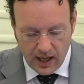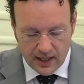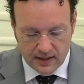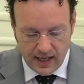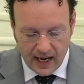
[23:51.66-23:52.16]

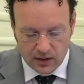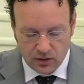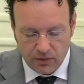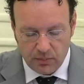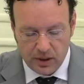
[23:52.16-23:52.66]
as an act
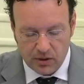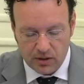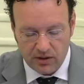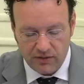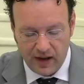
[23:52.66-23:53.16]
of
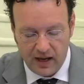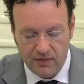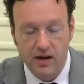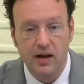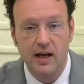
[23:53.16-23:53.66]
imperial
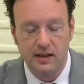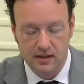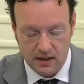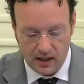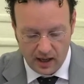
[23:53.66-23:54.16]
favor
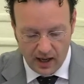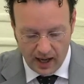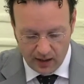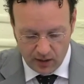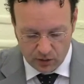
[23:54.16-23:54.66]
and
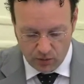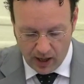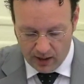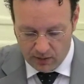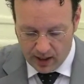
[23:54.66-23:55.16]
high, to
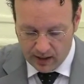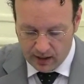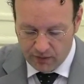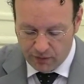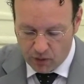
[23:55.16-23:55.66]
high
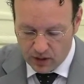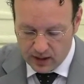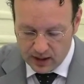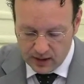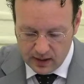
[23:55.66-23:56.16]
ranking foreign
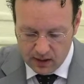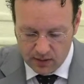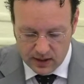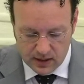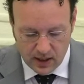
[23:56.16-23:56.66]

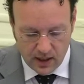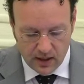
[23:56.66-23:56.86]
dignitaries,